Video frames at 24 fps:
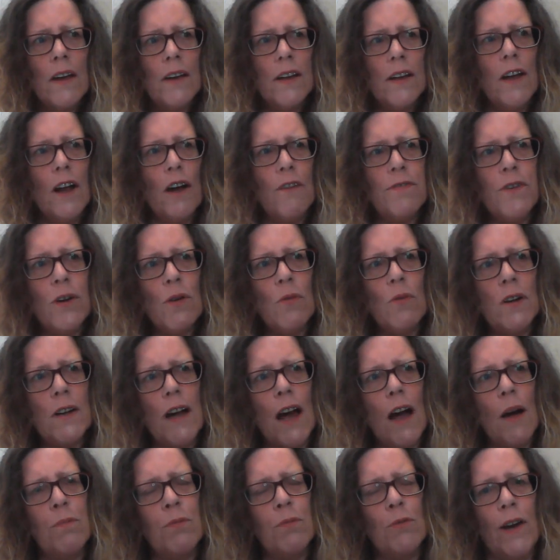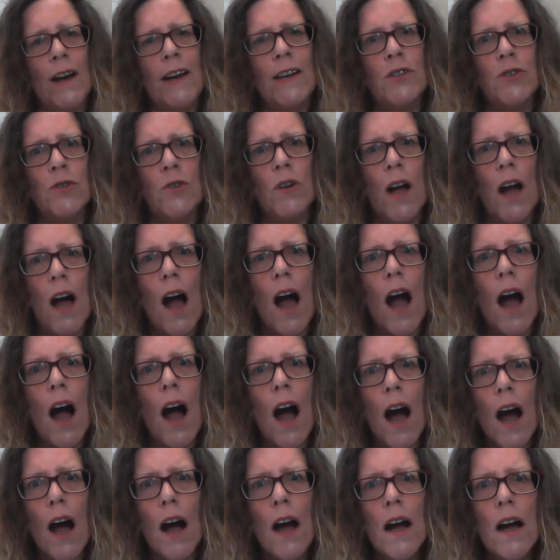You know, if you want to upgrade your
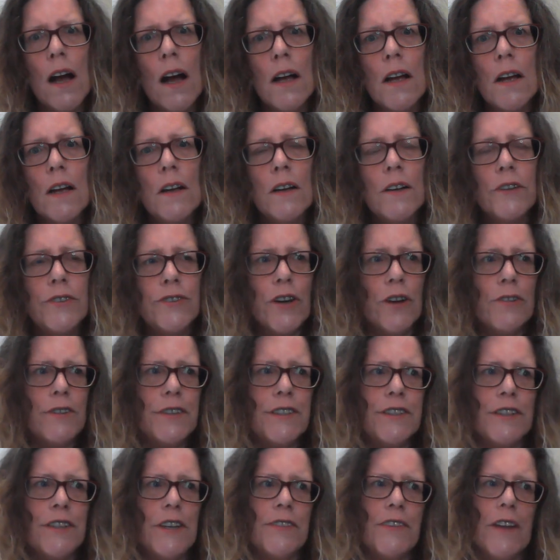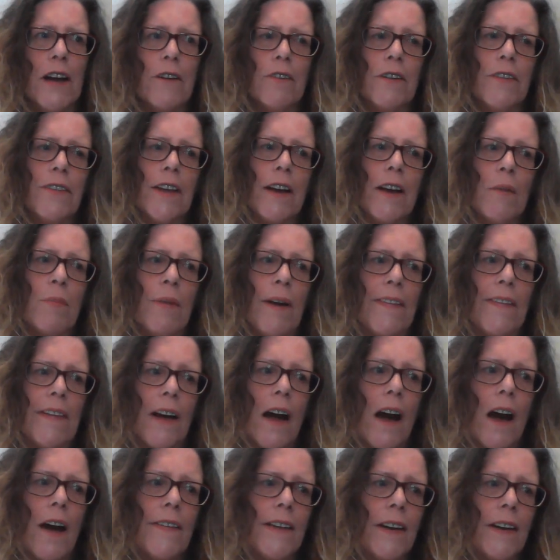car, don't sit there and think about the
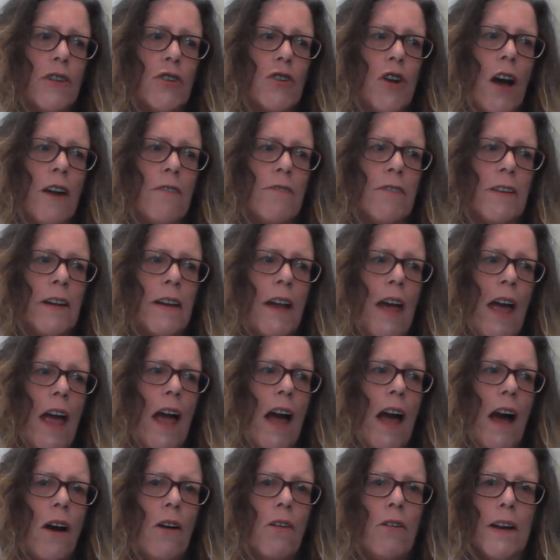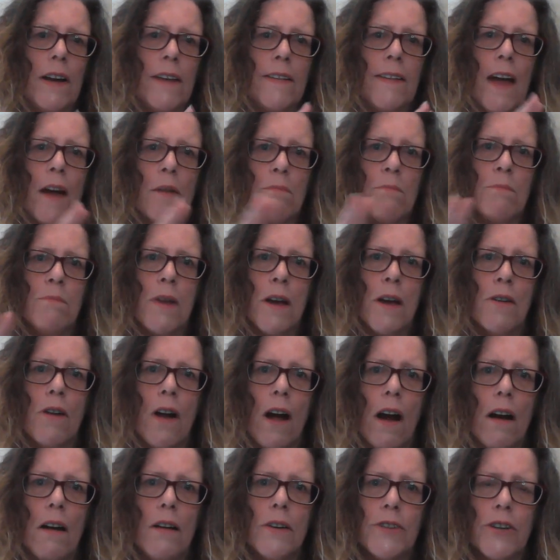car that you're driving now in that mirror.